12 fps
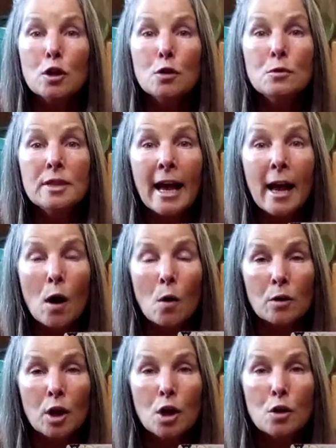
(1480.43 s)
you
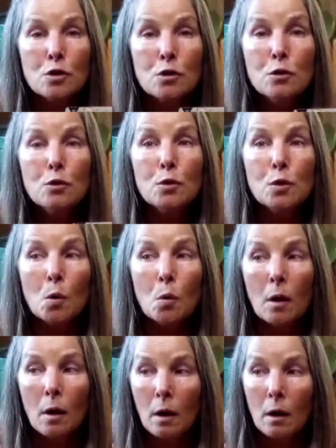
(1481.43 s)
down, to